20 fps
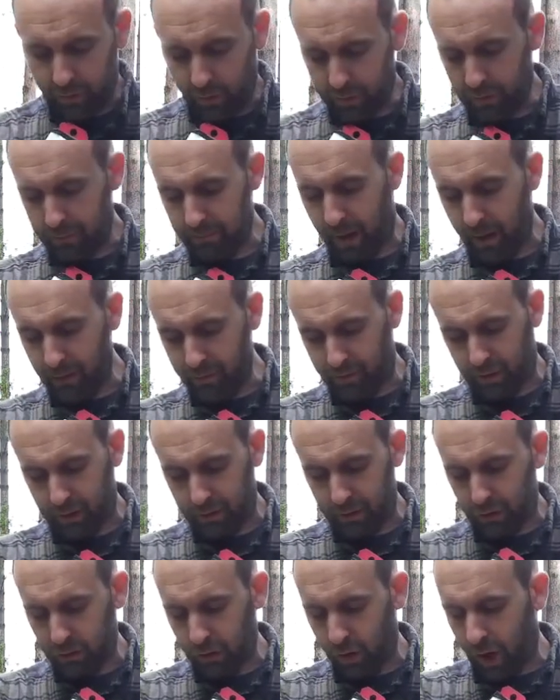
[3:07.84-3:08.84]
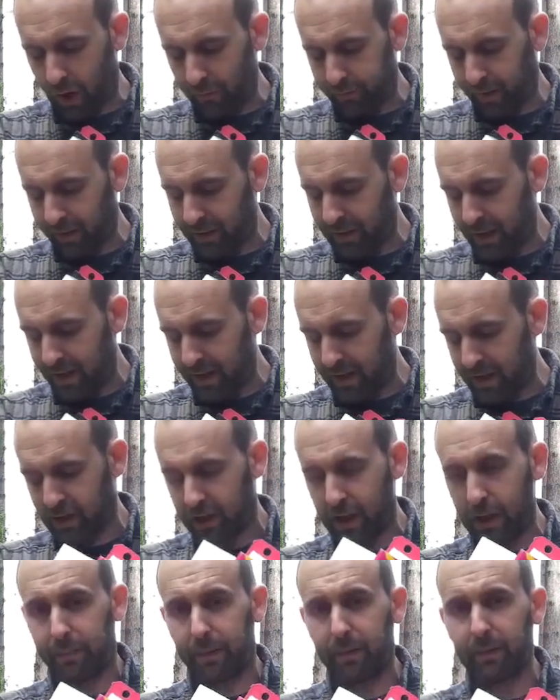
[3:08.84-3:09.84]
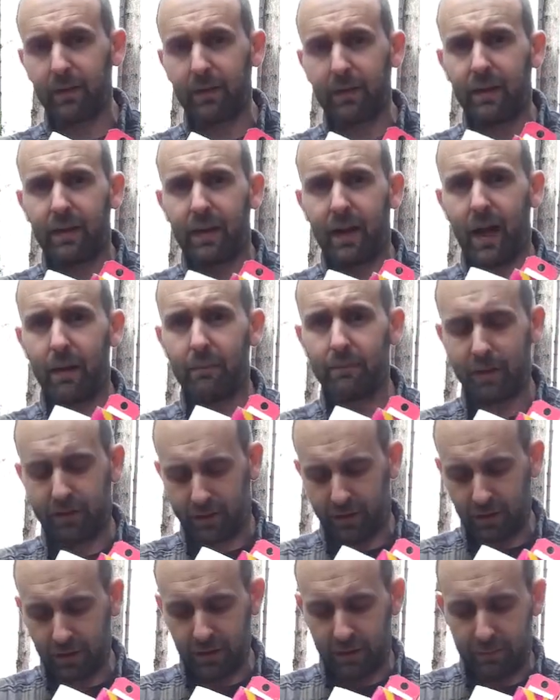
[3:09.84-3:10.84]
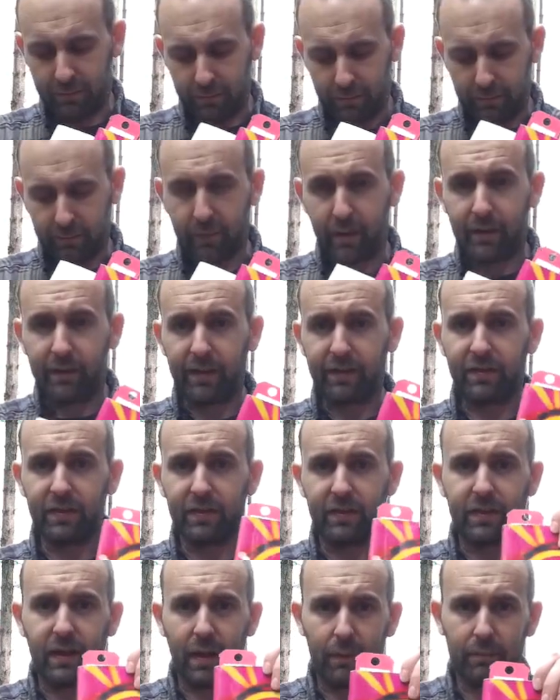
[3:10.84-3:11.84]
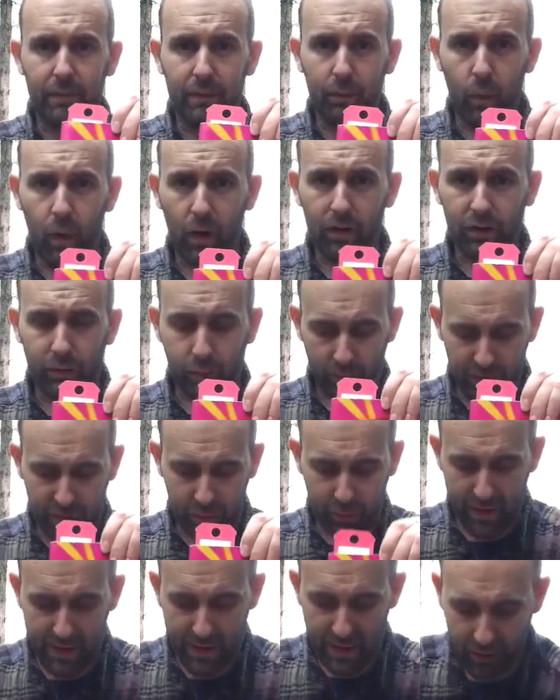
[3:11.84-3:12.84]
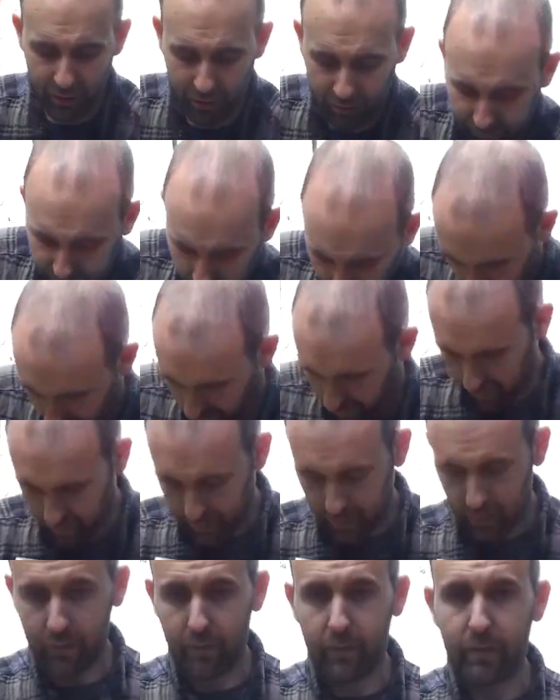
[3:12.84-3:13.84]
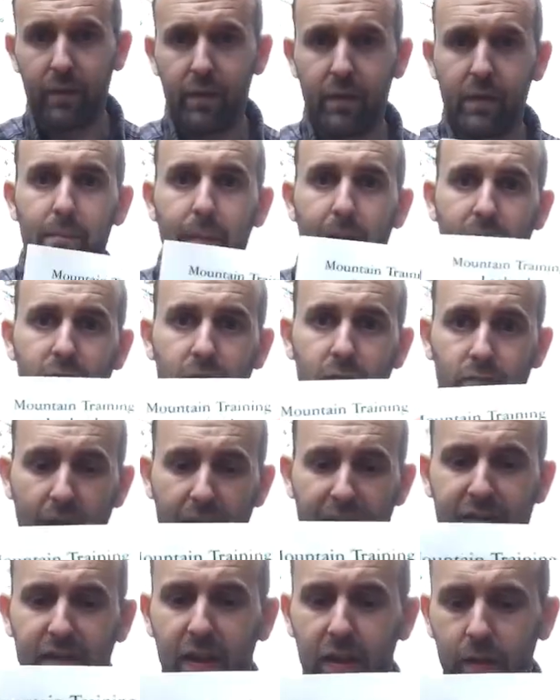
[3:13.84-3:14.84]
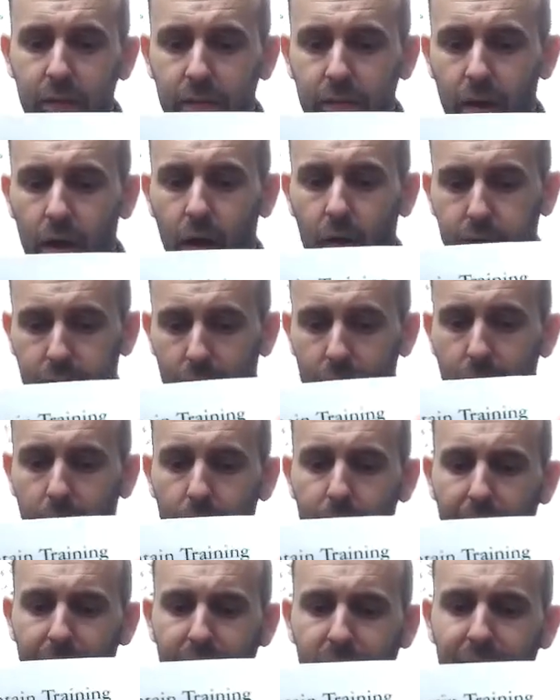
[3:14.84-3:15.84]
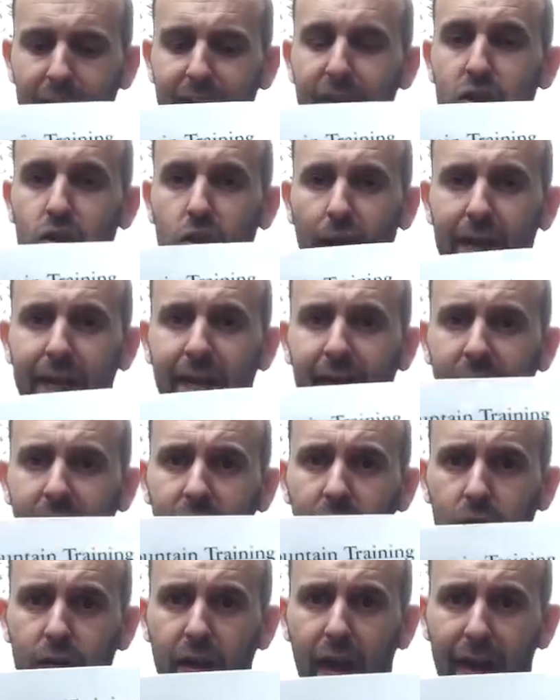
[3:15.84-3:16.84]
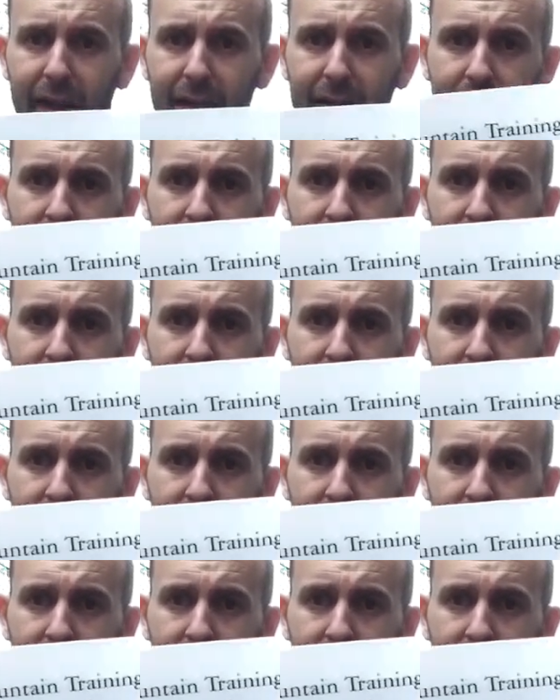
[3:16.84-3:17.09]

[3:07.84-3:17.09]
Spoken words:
got the Mountain Craft and Leadership. This is the ones which we use for the Mountain Rescue. So not Mountain Leader Training UK.